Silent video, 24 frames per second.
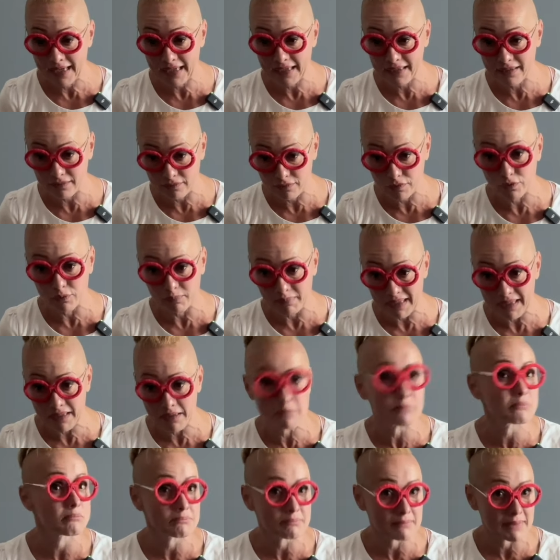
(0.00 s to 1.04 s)
It took me
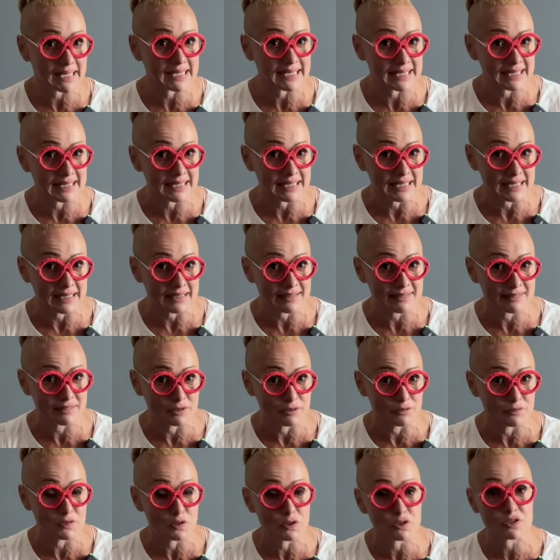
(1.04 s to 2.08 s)
many years
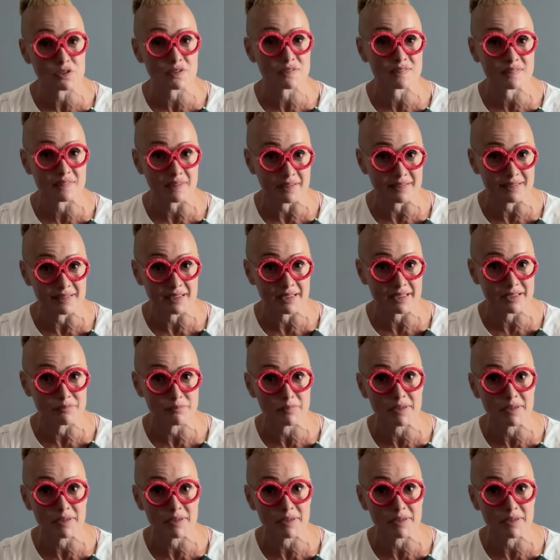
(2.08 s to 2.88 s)
of not just studying,